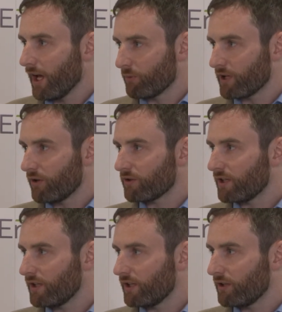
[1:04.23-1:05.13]
And we got
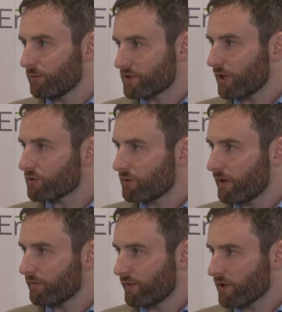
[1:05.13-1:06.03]
the results of
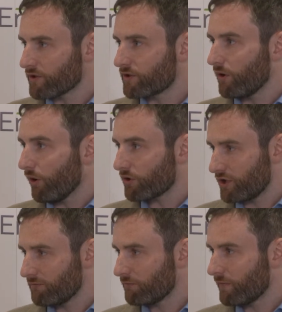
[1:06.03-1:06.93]
our first
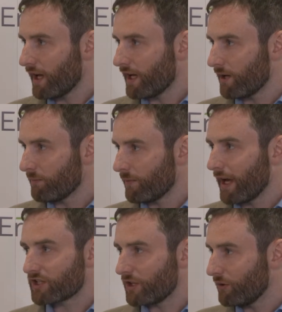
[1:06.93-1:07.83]
auction
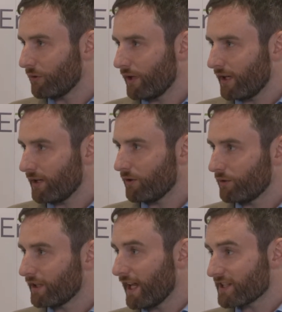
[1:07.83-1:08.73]

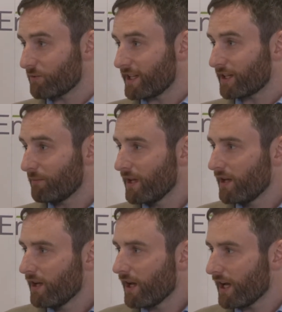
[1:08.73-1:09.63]
only last week
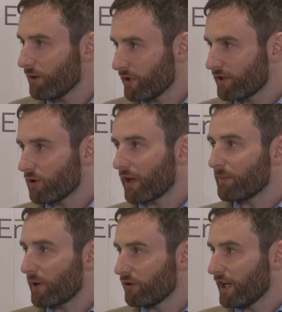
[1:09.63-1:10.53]
with
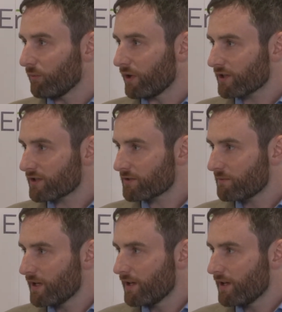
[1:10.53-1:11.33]
UK Power Networks.